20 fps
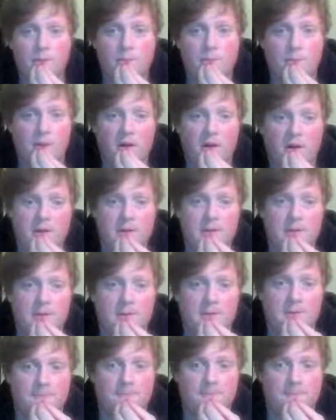But
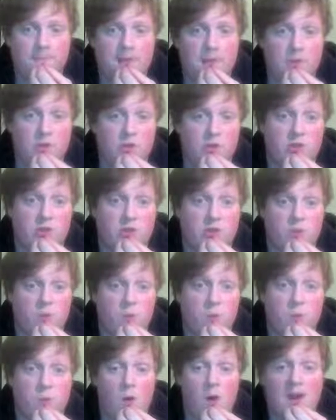it was
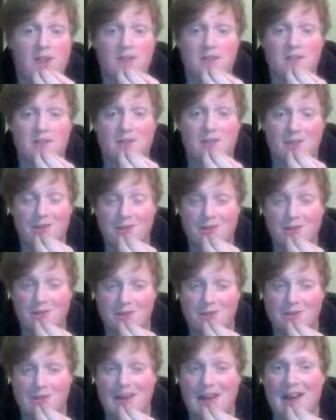quite a
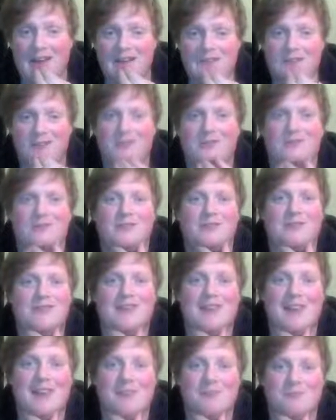tactical
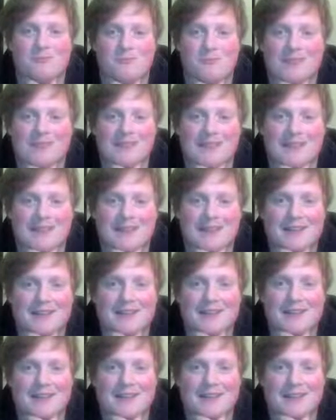game, wasn't it?
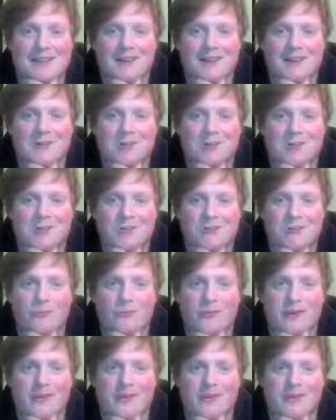
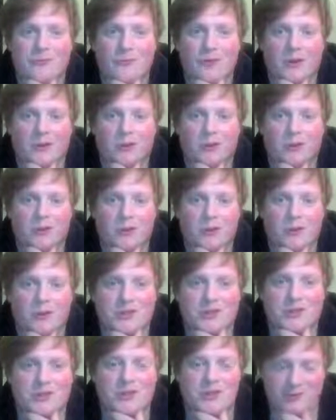Really fun to
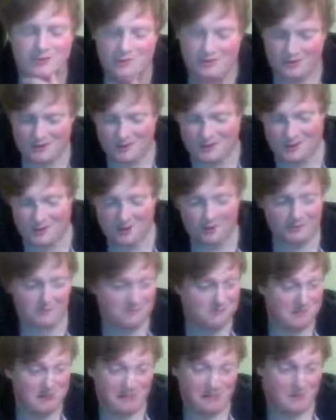watch. And I
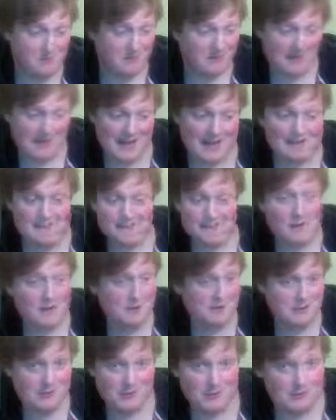remember the game, but I
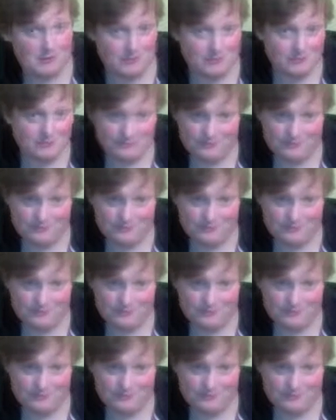don't